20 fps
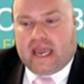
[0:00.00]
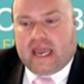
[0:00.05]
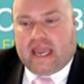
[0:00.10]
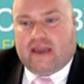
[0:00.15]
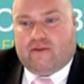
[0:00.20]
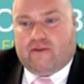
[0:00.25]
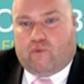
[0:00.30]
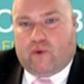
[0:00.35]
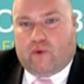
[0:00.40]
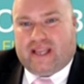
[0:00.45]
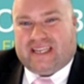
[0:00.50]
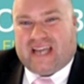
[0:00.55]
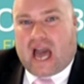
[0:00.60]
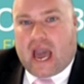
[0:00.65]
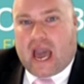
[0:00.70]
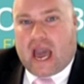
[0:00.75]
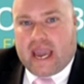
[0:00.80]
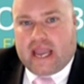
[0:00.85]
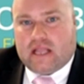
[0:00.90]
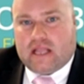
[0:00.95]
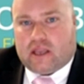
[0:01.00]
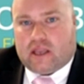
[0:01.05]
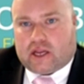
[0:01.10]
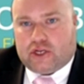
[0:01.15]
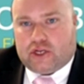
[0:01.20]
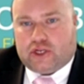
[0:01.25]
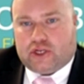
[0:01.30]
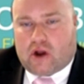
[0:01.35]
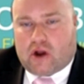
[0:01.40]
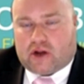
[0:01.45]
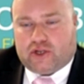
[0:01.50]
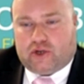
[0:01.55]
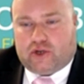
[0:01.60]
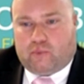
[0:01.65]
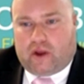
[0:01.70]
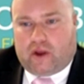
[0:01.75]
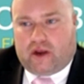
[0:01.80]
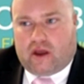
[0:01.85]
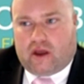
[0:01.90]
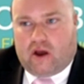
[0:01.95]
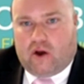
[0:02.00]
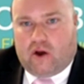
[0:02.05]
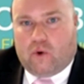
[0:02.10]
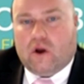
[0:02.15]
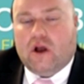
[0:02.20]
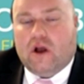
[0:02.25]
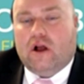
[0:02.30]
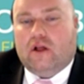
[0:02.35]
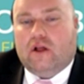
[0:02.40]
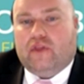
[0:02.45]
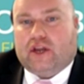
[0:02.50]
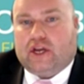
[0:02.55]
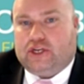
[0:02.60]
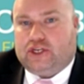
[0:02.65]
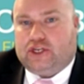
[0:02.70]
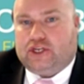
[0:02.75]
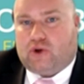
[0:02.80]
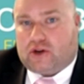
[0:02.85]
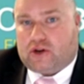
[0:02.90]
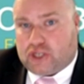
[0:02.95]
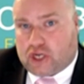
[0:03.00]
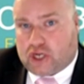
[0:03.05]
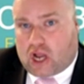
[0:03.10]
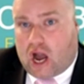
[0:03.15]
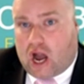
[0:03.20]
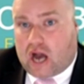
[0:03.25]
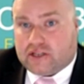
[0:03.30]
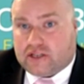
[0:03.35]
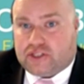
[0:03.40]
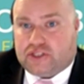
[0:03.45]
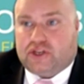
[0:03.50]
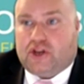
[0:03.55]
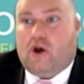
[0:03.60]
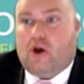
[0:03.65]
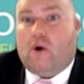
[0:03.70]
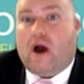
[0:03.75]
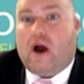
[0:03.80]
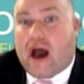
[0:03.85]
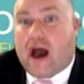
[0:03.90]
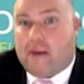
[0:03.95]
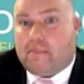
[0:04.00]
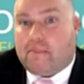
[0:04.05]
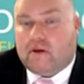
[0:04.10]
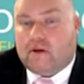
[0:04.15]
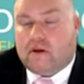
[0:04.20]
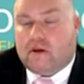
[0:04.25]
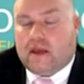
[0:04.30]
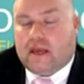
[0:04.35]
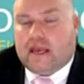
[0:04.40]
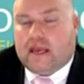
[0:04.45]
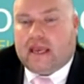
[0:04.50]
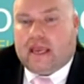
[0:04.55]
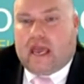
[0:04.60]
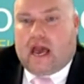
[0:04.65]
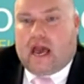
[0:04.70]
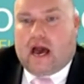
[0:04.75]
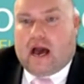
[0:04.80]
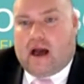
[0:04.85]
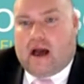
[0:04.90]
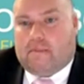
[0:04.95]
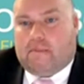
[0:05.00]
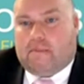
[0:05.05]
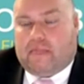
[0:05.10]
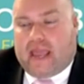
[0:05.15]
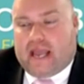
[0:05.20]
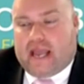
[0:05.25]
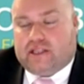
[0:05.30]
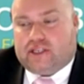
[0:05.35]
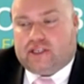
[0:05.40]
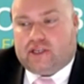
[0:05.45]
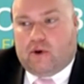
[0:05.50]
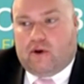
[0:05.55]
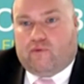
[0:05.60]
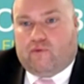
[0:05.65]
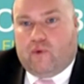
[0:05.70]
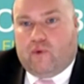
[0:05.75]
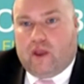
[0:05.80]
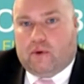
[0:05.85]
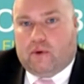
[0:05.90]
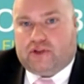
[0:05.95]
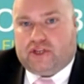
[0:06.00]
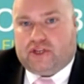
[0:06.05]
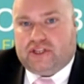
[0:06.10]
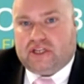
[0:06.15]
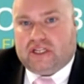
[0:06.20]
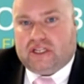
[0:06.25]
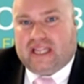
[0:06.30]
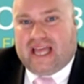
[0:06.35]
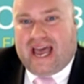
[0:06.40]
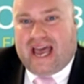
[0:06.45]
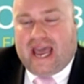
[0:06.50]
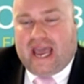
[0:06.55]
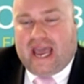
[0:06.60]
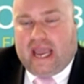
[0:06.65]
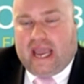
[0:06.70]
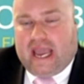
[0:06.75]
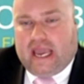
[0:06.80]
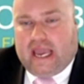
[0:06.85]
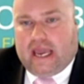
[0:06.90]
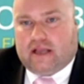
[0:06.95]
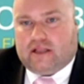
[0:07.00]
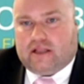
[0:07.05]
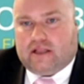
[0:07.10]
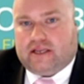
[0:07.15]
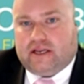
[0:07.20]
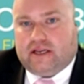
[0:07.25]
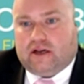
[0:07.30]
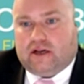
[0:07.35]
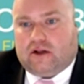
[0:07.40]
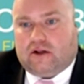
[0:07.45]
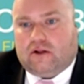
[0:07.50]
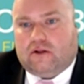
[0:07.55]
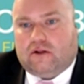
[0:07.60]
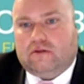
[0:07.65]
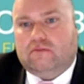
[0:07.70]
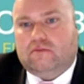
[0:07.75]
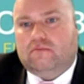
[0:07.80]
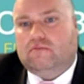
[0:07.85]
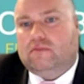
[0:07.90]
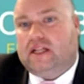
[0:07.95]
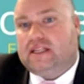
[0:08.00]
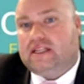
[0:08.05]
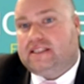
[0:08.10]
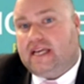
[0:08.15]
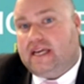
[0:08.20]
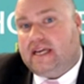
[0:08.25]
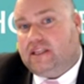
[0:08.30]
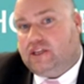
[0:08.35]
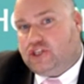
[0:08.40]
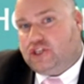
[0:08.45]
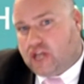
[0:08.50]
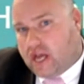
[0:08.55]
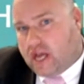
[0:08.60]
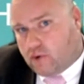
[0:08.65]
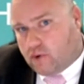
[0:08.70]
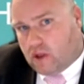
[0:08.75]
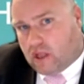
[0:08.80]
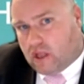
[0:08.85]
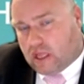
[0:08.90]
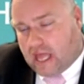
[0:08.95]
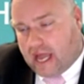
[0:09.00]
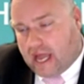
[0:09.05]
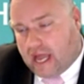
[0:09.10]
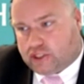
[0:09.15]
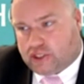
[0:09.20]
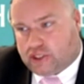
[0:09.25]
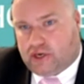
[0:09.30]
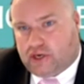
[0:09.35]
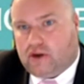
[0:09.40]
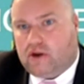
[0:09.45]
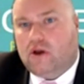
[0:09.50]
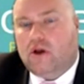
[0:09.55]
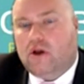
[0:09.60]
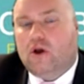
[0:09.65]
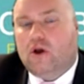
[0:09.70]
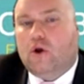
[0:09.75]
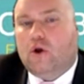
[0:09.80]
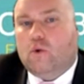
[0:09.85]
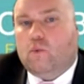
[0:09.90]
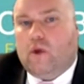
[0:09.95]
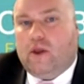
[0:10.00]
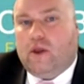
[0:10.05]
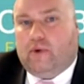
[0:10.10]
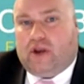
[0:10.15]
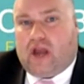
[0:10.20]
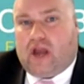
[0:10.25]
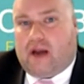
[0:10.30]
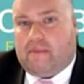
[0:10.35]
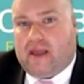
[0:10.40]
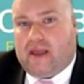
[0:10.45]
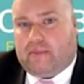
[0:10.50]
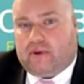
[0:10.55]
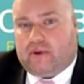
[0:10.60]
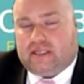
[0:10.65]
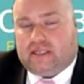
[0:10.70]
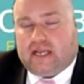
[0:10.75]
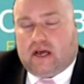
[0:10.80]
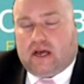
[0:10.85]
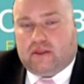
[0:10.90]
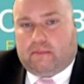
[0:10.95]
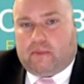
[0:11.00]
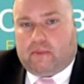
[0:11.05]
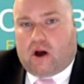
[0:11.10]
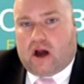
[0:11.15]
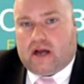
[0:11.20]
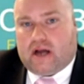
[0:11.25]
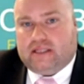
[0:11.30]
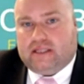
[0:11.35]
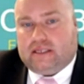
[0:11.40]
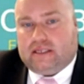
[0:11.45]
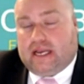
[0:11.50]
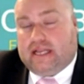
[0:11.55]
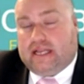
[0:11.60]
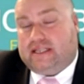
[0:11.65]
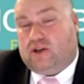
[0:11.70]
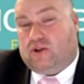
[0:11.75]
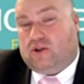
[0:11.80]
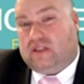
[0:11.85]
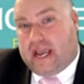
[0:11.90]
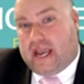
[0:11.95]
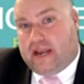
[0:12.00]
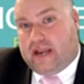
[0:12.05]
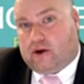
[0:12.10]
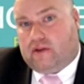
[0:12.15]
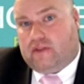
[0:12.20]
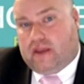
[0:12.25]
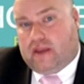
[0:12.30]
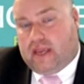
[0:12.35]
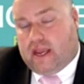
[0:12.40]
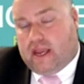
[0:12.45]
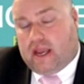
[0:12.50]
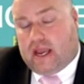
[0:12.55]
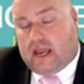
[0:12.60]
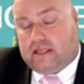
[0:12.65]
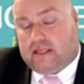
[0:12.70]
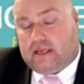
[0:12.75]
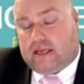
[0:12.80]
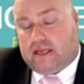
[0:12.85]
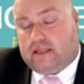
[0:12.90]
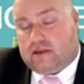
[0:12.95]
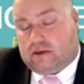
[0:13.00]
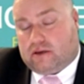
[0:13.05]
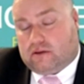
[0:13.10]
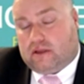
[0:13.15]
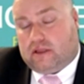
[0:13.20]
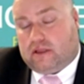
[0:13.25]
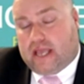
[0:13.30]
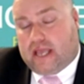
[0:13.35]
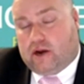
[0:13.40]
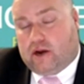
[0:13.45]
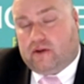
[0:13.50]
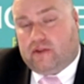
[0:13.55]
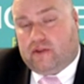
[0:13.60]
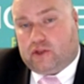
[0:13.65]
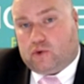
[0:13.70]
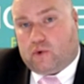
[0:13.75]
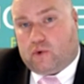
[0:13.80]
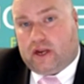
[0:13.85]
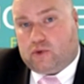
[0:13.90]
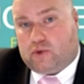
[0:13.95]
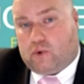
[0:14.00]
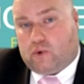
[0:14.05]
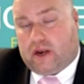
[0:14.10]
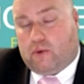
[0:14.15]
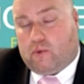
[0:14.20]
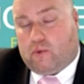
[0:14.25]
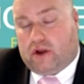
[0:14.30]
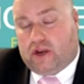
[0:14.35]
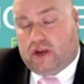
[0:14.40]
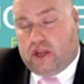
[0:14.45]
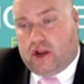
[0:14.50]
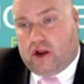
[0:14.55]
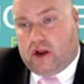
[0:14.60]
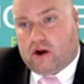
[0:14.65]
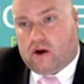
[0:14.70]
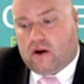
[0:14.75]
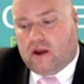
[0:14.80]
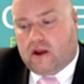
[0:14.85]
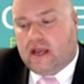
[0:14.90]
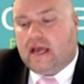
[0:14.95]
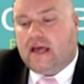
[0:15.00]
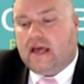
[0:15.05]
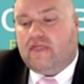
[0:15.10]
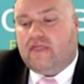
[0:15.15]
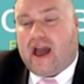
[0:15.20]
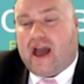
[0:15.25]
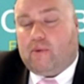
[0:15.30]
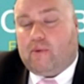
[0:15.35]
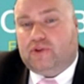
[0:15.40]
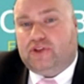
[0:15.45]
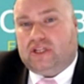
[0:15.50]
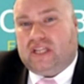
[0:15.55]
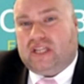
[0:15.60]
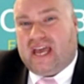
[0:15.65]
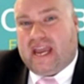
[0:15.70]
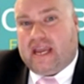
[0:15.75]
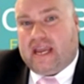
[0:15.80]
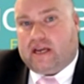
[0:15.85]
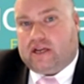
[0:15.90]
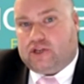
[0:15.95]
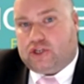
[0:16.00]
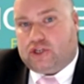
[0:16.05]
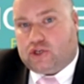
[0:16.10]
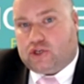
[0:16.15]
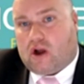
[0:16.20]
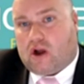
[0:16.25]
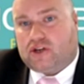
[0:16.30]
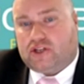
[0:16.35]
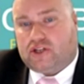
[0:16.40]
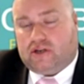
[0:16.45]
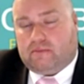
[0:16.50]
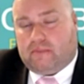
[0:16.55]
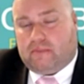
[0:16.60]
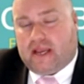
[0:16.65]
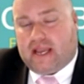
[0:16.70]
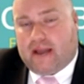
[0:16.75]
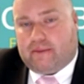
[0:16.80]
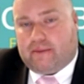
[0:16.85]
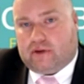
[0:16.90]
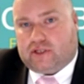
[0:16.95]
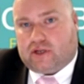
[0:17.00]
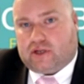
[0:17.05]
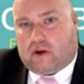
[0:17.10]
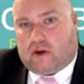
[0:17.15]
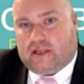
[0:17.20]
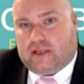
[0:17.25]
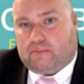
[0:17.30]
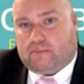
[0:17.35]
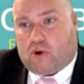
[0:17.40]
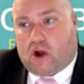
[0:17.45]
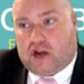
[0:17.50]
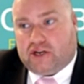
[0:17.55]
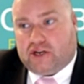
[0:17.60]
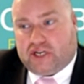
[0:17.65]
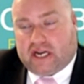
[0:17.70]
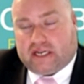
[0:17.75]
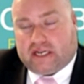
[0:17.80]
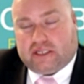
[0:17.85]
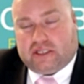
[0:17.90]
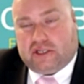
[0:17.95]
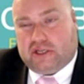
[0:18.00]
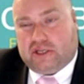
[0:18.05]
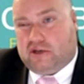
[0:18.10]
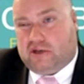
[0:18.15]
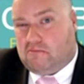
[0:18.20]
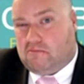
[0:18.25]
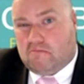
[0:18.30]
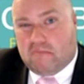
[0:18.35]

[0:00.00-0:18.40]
if we tighten the construction window, the construction costs go up. And so if we were to delay till, let's say, the general election, we would not be able to sell the bonds until later in the 2021 year. That will delay construction being able to start on these projects to